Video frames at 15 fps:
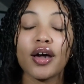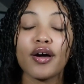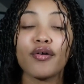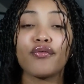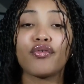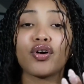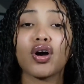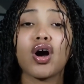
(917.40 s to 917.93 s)

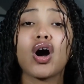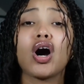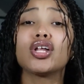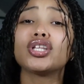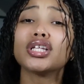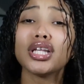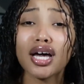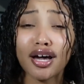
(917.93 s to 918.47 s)
for all
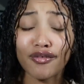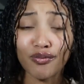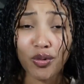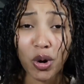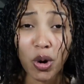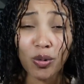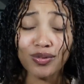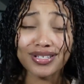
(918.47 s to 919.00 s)
the love.
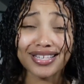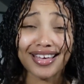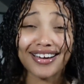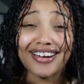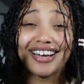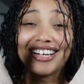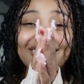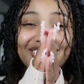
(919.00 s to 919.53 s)
We're almost at
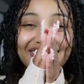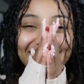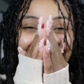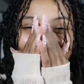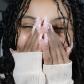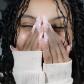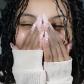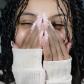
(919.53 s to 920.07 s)
100
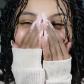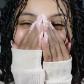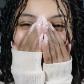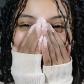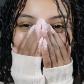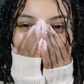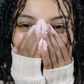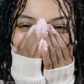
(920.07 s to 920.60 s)

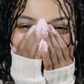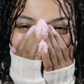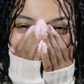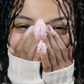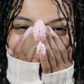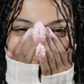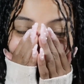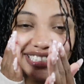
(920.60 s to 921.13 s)

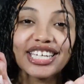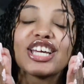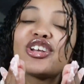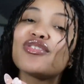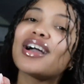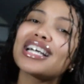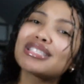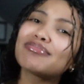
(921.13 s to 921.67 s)
subscribers. Can
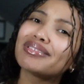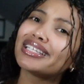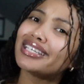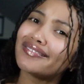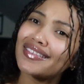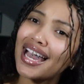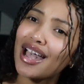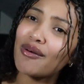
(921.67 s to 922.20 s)
you guys
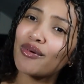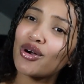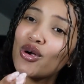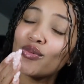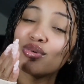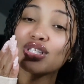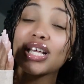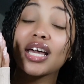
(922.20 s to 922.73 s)
believe that? We're
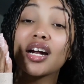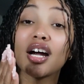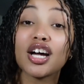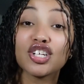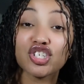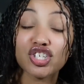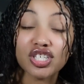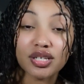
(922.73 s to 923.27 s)
almost at
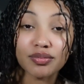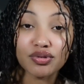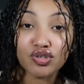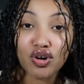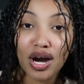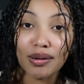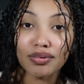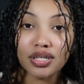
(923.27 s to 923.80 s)
100
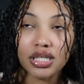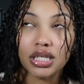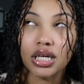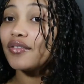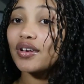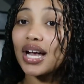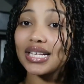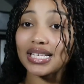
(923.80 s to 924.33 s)
subscribers. Like,
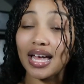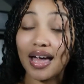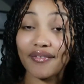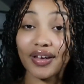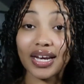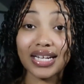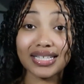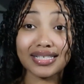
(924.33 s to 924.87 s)
if you guys have
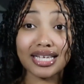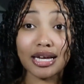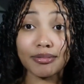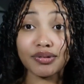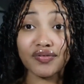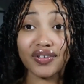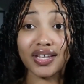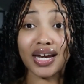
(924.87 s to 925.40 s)
any
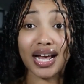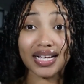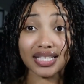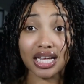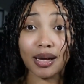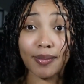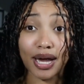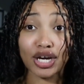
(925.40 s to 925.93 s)
tips for the next
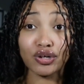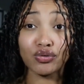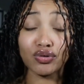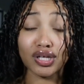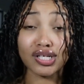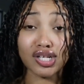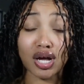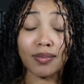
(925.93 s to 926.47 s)
time I do
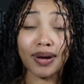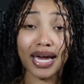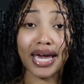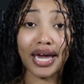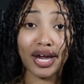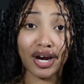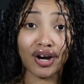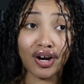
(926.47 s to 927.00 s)
this on my
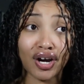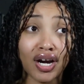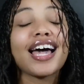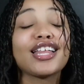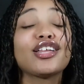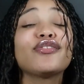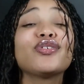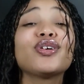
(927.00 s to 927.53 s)
hair, I
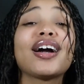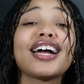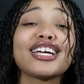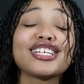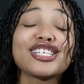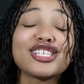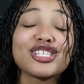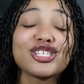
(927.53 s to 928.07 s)
love you
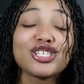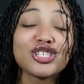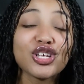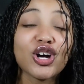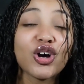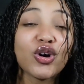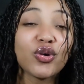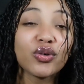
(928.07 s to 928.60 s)
guys
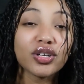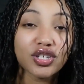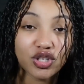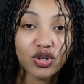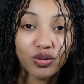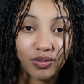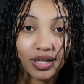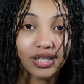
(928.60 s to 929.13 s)
so
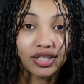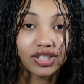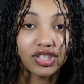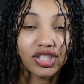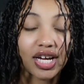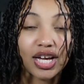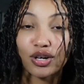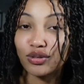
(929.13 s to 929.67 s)
much.
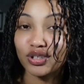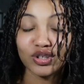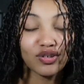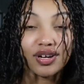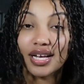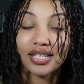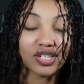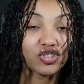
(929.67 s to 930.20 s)
I don't think you
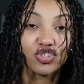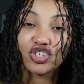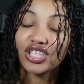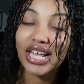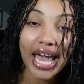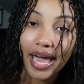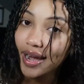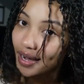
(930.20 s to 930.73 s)
guys
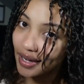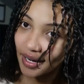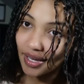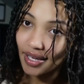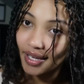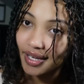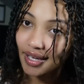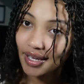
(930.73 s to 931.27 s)
understand.
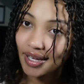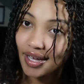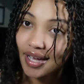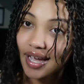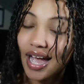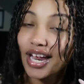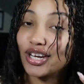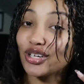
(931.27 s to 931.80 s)

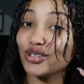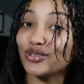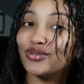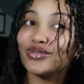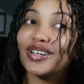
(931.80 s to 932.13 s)
I do.